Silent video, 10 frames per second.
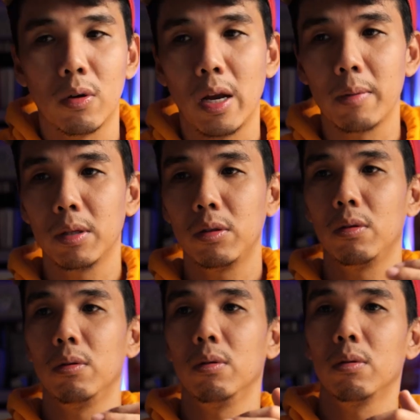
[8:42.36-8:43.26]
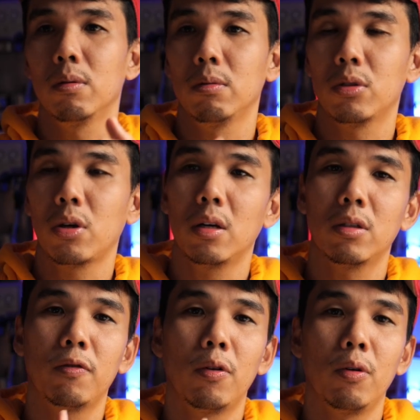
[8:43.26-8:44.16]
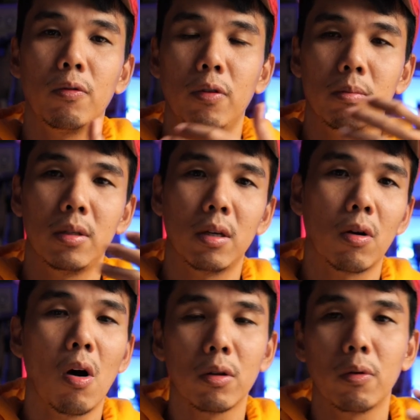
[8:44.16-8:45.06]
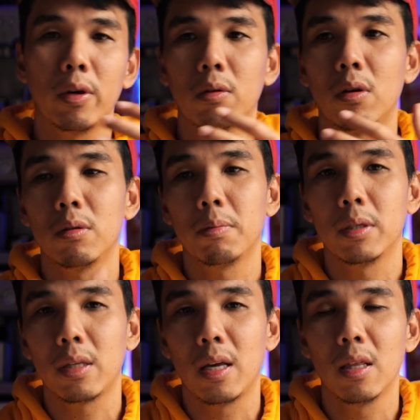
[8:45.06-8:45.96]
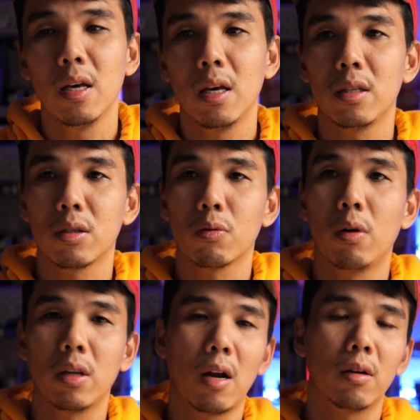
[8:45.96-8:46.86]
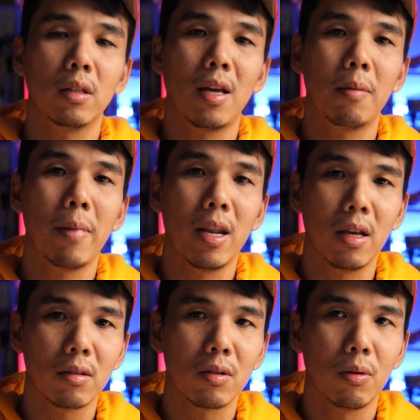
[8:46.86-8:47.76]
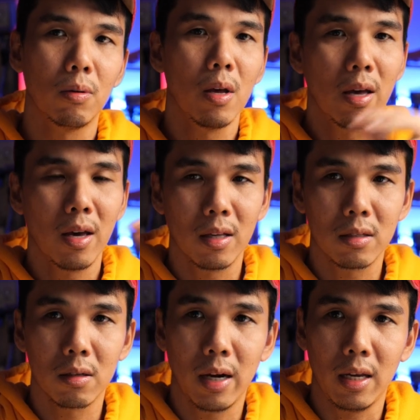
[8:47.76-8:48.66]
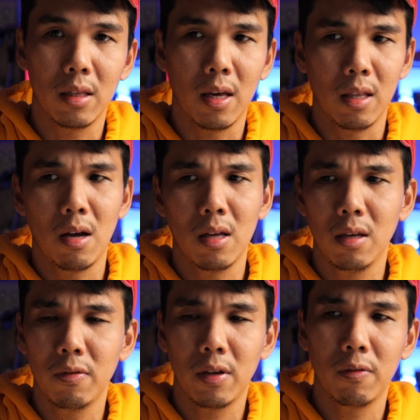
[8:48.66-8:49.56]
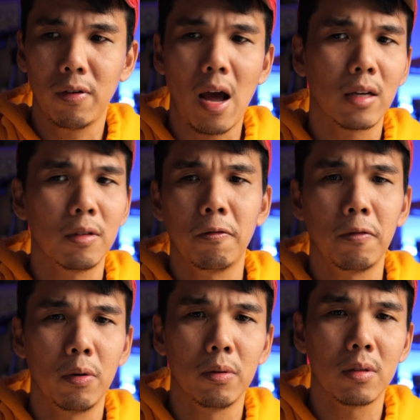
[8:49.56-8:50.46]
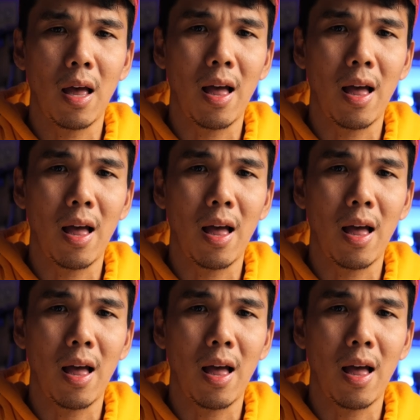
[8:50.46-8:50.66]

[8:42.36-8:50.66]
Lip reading: You're able to charge the phone from 0 all the way to 100% in just 1 hour and 10 minutes. So it's great, and not even flagship phones